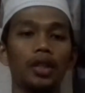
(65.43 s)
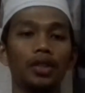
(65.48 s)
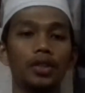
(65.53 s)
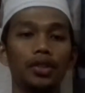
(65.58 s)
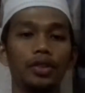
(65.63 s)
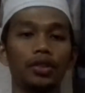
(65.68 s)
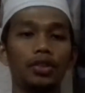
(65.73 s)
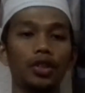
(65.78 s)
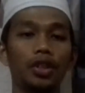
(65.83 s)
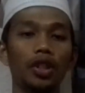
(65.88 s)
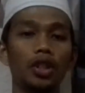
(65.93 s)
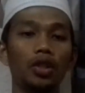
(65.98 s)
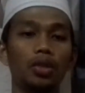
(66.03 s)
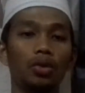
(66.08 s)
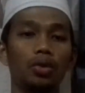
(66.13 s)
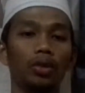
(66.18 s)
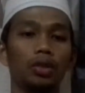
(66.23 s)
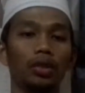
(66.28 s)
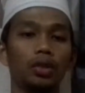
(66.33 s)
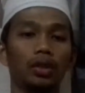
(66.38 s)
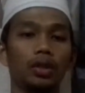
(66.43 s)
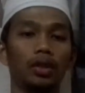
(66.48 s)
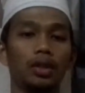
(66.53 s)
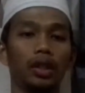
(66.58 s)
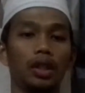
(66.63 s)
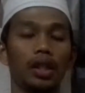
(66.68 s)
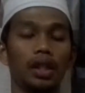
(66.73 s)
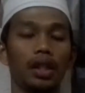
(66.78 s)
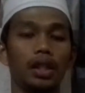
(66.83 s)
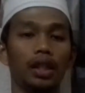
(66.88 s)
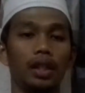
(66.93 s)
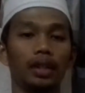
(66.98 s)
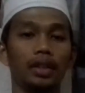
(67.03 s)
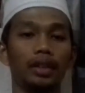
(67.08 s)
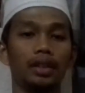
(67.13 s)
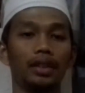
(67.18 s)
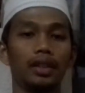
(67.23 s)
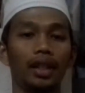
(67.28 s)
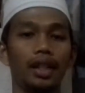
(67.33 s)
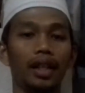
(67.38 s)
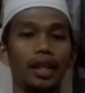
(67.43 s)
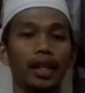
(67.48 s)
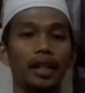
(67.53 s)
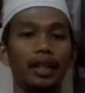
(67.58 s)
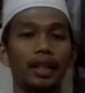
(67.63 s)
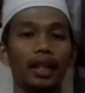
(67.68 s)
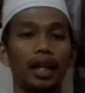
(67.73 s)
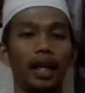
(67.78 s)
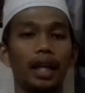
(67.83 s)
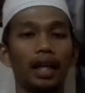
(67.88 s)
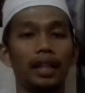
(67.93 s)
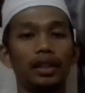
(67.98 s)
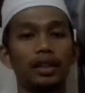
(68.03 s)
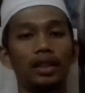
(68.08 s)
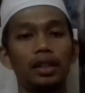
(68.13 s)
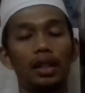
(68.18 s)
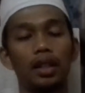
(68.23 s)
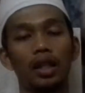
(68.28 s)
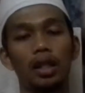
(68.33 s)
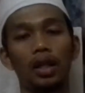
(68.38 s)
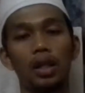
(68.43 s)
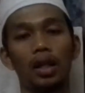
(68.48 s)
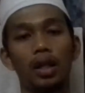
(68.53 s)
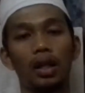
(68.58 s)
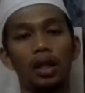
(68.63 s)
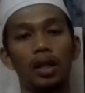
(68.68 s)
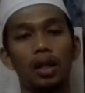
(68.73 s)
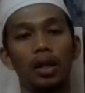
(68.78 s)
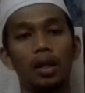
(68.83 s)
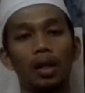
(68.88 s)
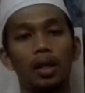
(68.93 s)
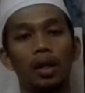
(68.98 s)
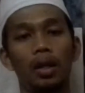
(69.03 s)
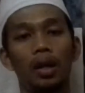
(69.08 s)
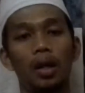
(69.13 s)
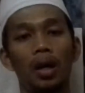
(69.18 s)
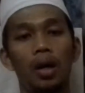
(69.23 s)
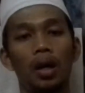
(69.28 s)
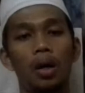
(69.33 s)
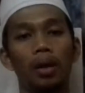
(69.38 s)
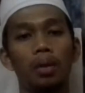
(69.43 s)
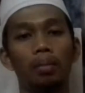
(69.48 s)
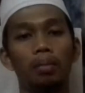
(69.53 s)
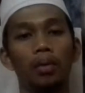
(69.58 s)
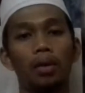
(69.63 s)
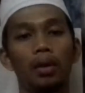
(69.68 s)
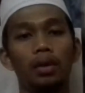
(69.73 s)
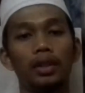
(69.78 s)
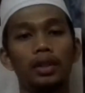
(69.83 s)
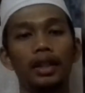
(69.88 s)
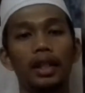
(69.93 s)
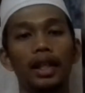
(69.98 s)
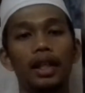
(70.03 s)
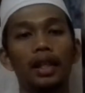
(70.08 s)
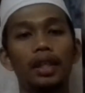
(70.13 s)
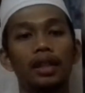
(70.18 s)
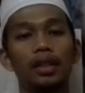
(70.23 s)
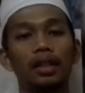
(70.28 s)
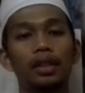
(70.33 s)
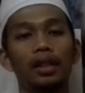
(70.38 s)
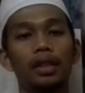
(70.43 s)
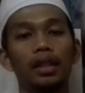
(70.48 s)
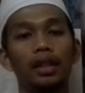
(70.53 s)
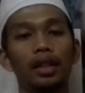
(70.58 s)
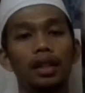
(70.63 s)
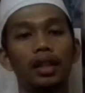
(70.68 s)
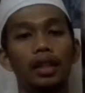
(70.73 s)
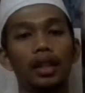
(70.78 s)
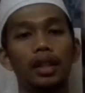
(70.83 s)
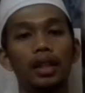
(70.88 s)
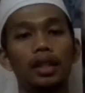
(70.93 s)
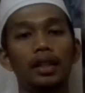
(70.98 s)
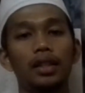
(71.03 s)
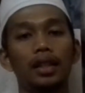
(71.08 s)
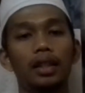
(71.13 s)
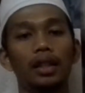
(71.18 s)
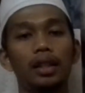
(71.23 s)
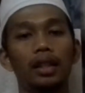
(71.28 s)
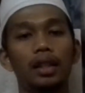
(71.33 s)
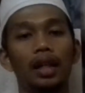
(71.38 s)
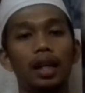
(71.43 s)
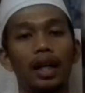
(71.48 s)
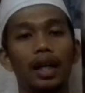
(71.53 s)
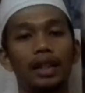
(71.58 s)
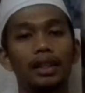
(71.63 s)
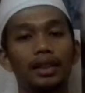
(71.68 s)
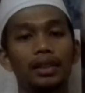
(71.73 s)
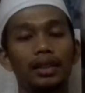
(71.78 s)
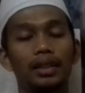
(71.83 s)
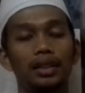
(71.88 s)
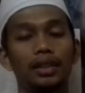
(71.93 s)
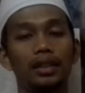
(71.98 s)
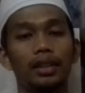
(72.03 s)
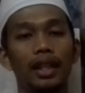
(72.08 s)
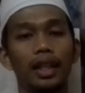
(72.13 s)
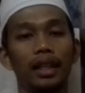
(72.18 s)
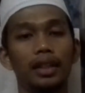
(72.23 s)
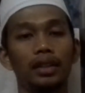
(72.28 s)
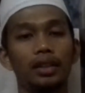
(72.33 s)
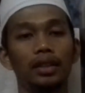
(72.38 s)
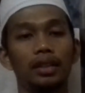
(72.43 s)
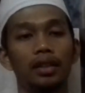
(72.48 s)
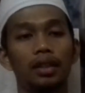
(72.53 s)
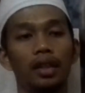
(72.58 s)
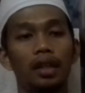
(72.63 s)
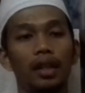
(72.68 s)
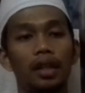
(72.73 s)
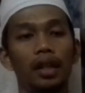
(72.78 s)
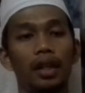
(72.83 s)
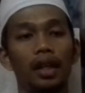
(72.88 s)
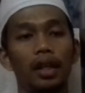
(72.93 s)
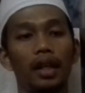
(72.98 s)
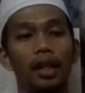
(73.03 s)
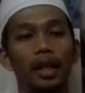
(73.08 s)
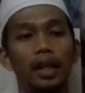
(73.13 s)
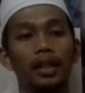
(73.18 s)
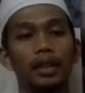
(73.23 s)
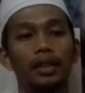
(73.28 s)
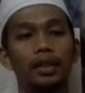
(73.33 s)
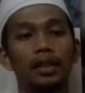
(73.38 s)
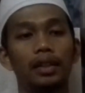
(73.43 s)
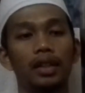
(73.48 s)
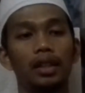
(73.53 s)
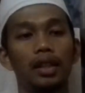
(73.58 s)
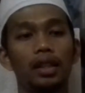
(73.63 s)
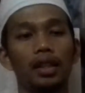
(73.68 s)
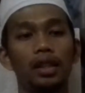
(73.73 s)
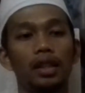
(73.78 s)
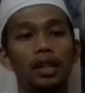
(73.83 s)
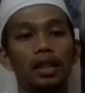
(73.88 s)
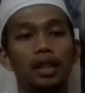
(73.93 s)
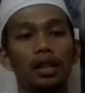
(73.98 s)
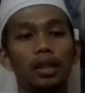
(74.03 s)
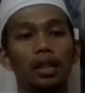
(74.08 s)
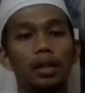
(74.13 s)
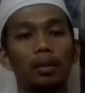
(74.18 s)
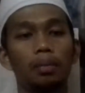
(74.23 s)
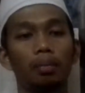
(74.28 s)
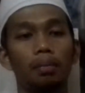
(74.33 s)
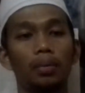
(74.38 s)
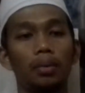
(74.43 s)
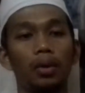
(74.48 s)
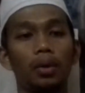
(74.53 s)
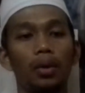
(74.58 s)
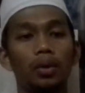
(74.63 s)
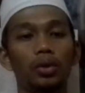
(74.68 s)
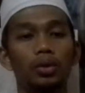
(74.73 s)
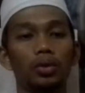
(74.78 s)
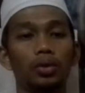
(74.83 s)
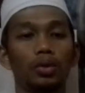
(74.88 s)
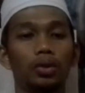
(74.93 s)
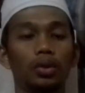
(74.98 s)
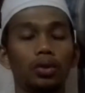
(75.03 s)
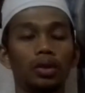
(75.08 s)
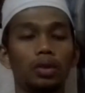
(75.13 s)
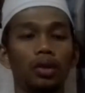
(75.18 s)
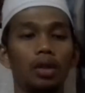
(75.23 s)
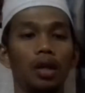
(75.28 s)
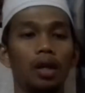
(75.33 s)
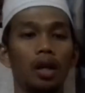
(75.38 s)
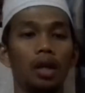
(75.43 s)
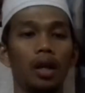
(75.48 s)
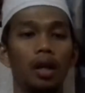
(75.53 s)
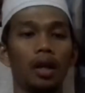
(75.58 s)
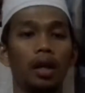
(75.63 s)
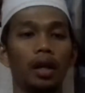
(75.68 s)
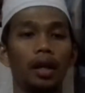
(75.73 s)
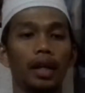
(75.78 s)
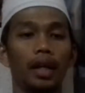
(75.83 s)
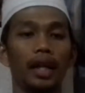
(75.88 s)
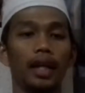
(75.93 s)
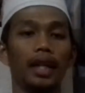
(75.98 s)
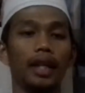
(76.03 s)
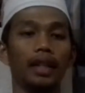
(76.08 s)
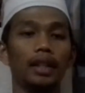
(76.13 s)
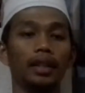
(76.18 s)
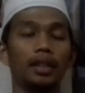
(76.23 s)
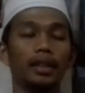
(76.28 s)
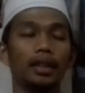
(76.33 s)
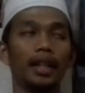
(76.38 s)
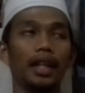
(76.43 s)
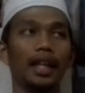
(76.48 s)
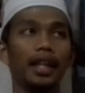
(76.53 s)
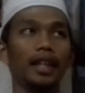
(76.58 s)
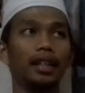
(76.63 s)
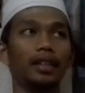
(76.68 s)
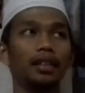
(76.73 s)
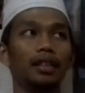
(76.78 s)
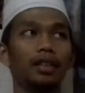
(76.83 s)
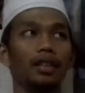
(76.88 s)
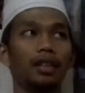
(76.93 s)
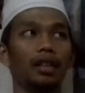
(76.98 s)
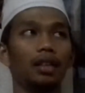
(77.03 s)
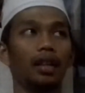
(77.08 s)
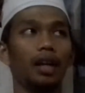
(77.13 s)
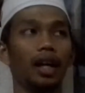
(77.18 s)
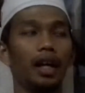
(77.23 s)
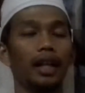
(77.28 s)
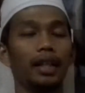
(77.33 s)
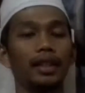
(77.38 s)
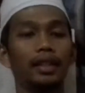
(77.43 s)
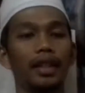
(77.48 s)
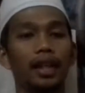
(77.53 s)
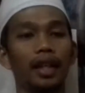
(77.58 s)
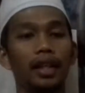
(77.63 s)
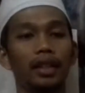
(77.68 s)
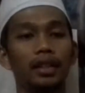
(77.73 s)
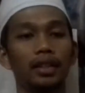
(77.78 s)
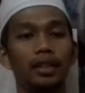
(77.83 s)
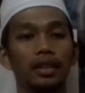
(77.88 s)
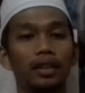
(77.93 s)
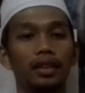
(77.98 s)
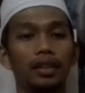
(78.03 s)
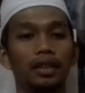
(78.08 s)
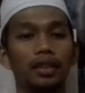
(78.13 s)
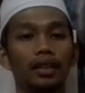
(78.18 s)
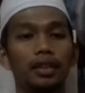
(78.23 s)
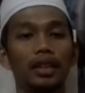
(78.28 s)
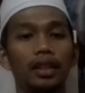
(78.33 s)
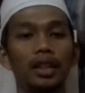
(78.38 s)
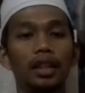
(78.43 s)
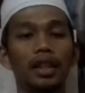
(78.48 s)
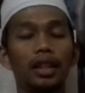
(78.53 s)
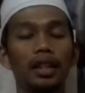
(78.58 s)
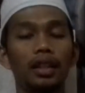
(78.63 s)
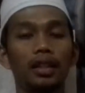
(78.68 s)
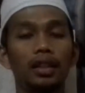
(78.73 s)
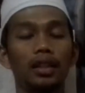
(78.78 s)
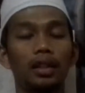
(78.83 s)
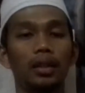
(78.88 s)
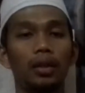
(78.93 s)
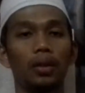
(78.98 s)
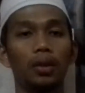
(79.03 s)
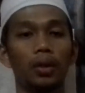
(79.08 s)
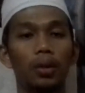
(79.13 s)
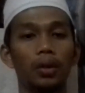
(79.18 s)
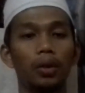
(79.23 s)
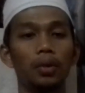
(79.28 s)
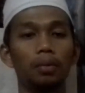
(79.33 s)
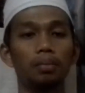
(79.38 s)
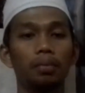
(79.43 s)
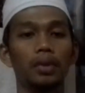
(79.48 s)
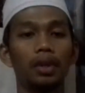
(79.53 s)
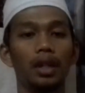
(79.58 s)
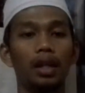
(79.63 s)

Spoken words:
She used her child as a model in the arts that has her produce. And then I can see the hope